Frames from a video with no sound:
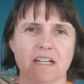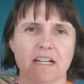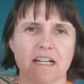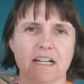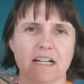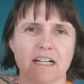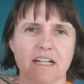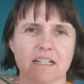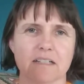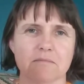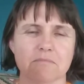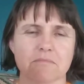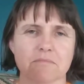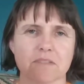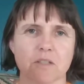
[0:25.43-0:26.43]

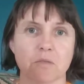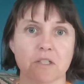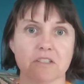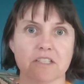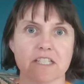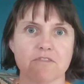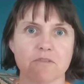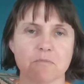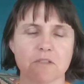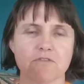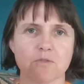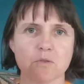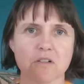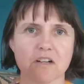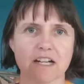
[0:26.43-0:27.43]
well, even
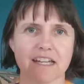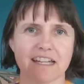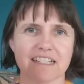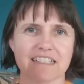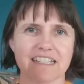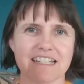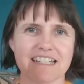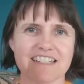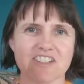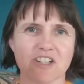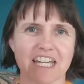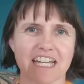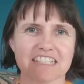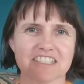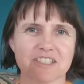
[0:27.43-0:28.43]
before I had kids, I
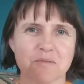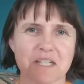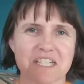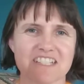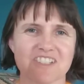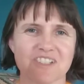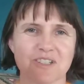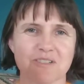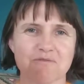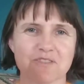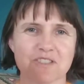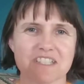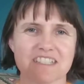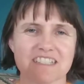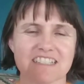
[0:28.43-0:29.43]
actually went to
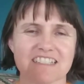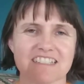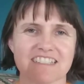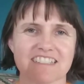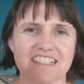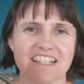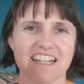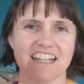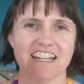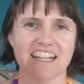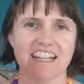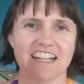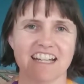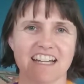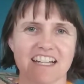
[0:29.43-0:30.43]
conferences,
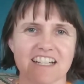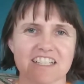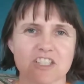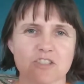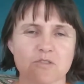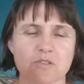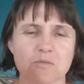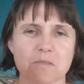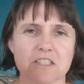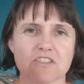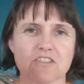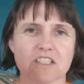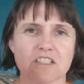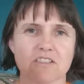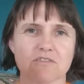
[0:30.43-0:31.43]
children's
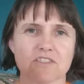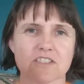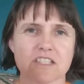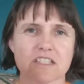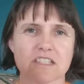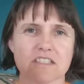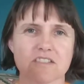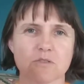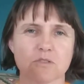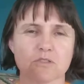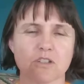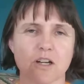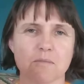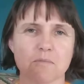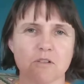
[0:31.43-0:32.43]
ministry conferences, took
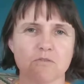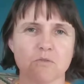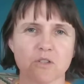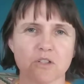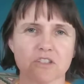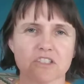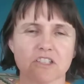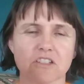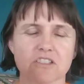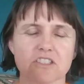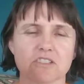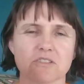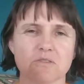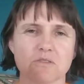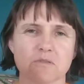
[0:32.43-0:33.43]
time off work to go to
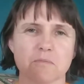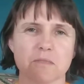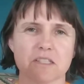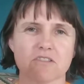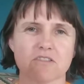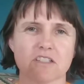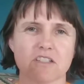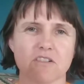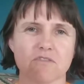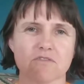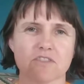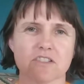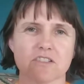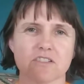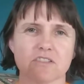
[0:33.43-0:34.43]
children's ministry
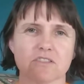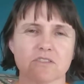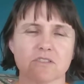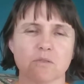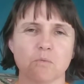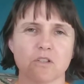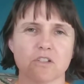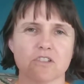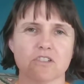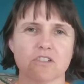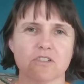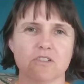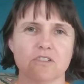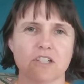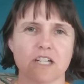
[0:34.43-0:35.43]
conferences because I wanted